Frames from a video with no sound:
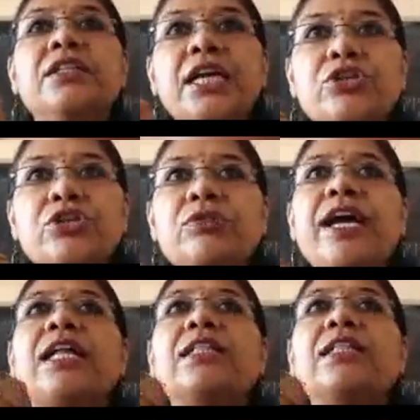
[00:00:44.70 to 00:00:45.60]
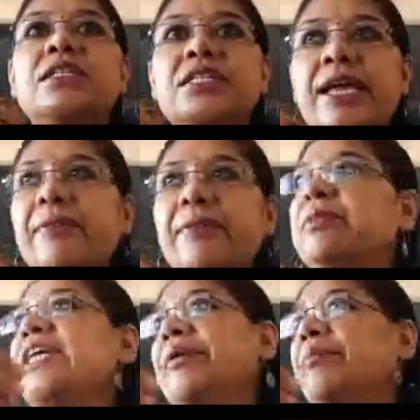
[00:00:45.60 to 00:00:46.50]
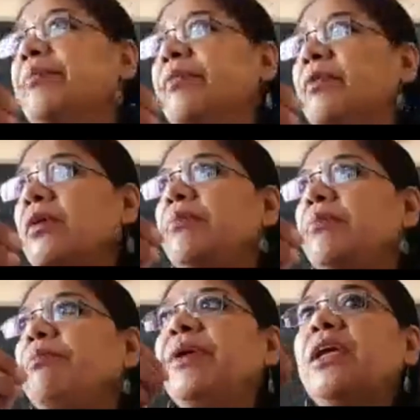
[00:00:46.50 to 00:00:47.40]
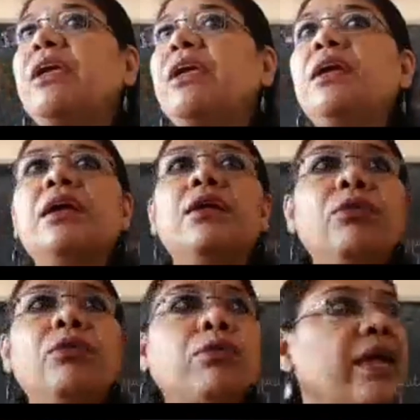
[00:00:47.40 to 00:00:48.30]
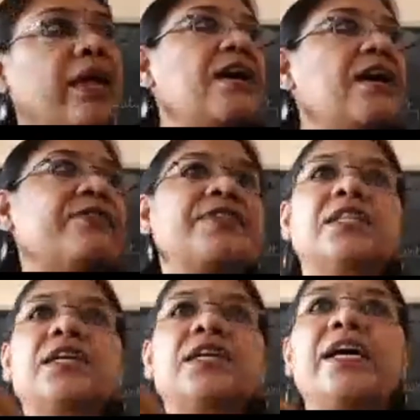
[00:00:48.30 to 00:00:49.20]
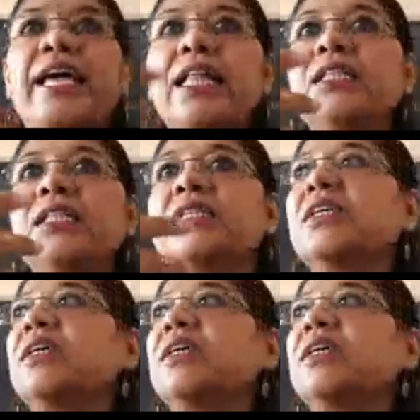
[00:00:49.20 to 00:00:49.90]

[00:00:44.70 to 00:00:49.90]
they should at the same time be looking after the health,